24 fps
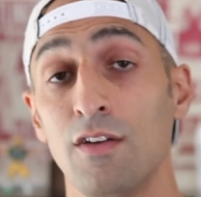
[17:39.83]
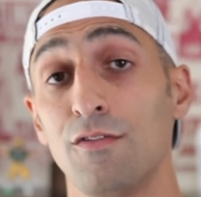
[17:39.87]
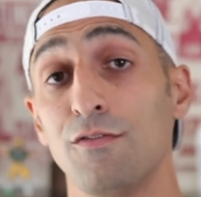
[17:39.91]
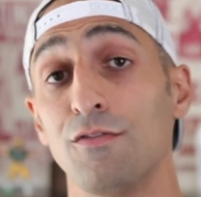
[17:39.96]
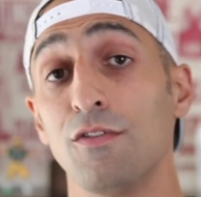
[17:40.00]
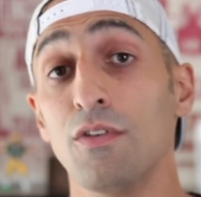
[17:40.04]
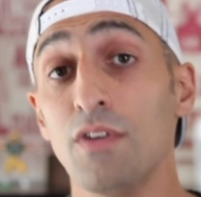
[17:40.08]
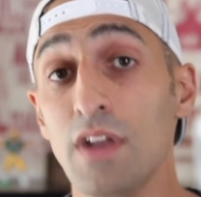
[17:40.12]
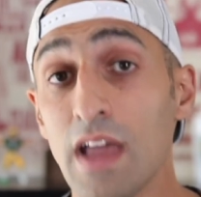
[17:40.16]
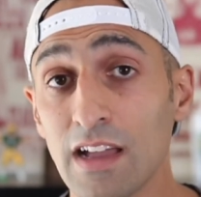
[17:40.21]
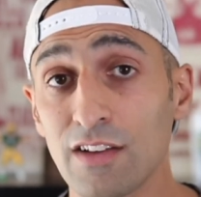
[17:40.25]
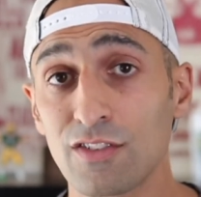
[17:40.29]

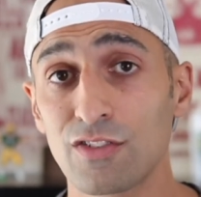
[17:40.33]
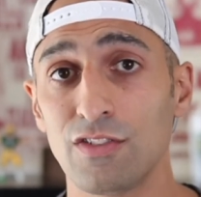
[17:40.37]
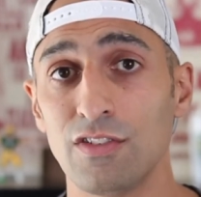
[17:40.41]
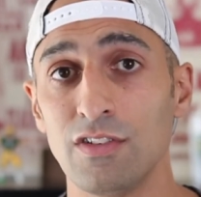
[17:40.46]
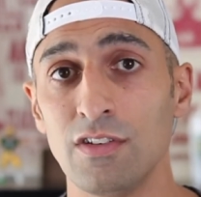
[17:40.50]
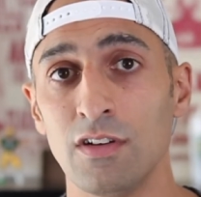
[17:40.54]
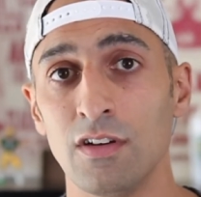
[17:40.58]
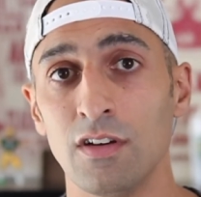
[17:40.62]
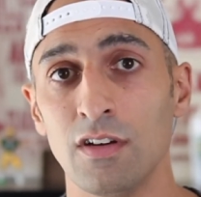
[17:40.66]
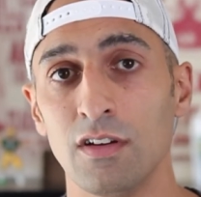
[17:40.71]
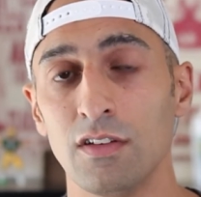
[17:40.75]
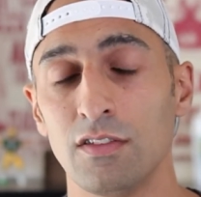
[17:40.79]
for next
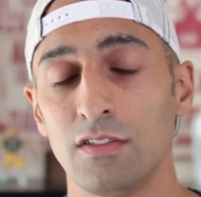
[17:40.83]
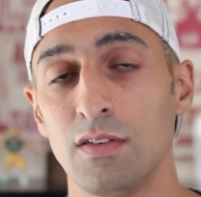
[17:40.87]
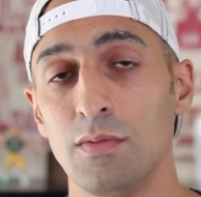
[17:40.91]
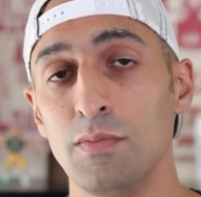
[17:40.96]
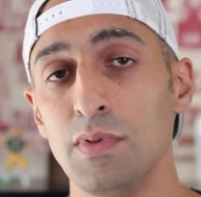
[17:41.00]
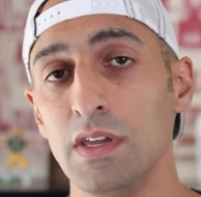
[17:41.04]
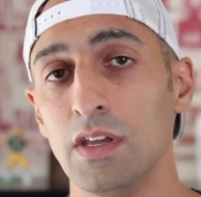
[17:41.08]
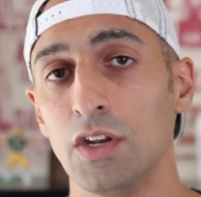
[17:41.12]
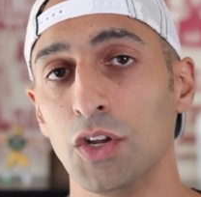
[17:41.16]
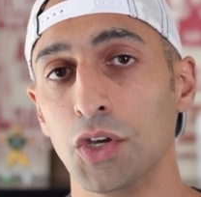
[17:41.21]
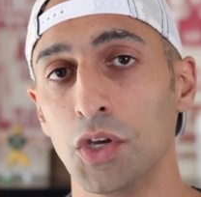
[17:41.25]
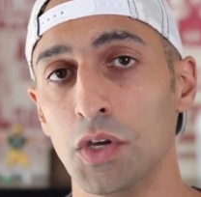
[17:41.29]
year to
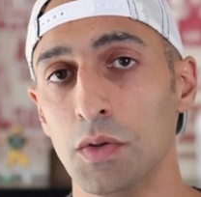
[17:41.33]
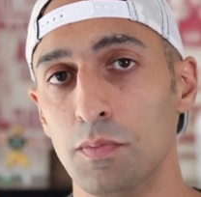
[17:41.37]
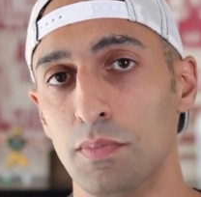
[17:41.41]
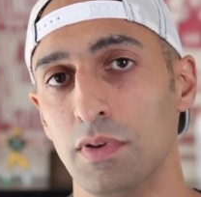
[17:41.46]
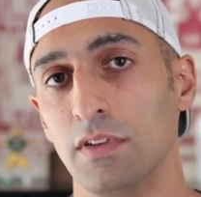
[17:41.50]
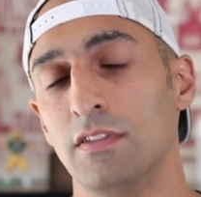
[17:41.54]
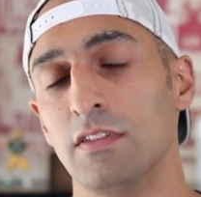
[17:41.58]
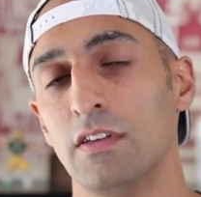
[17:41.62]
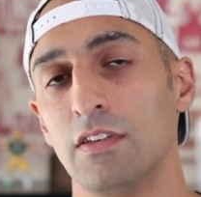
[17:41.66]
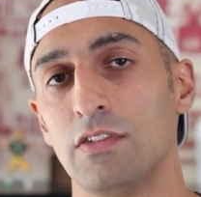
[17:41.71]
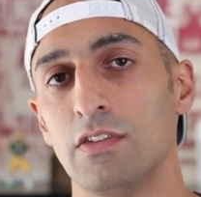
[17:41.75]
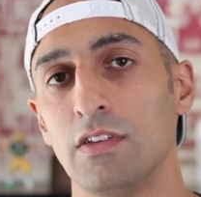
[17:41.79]
be in a good
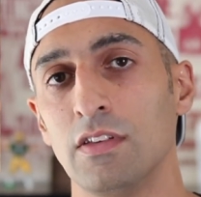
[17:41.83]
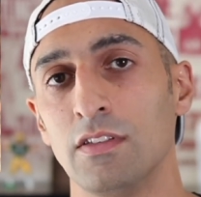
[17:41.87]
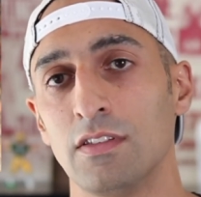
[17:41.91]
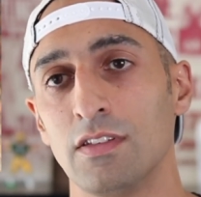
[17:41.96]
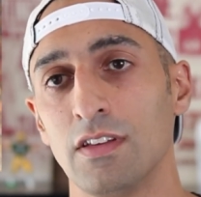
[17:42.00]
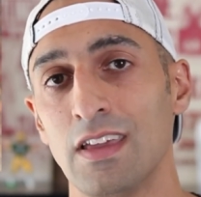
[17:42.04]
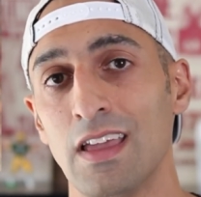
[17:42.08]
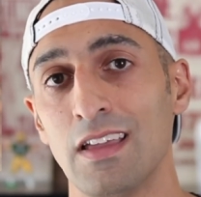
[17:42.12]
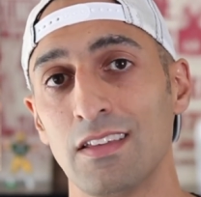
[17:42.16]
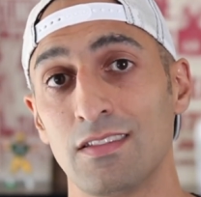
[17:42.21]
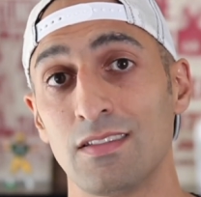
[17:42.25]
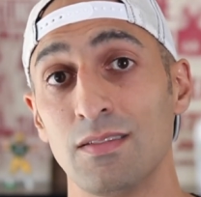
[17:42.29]
position to
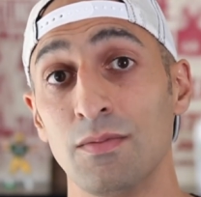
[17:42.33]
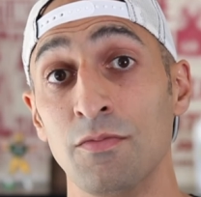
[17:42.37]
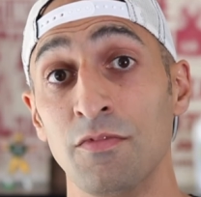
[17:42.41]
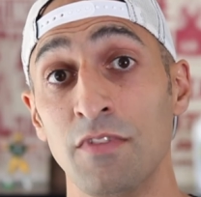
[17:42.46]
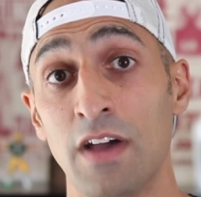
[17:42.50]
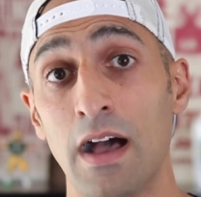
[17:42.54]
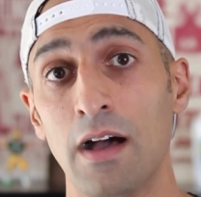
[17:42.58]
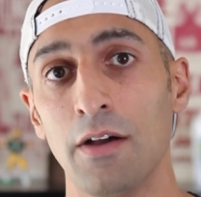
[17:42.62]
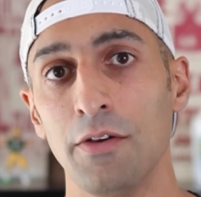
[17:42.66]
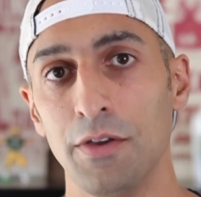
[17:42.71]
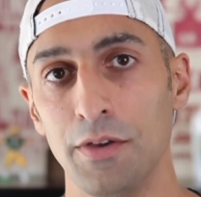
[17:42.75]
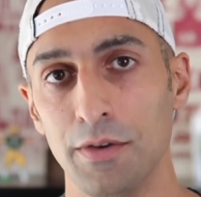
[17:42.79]
get some
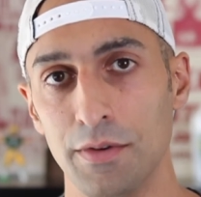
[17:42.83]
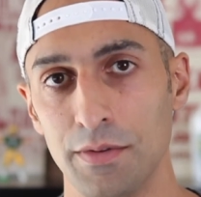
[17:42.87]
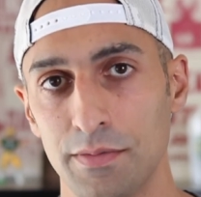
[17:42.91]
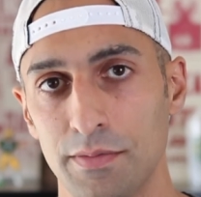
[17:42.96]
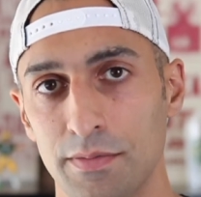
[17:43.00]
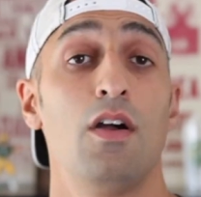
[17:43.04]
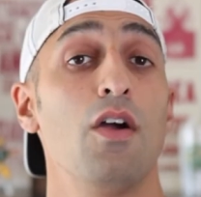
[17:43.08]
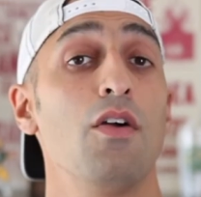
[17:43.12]
value.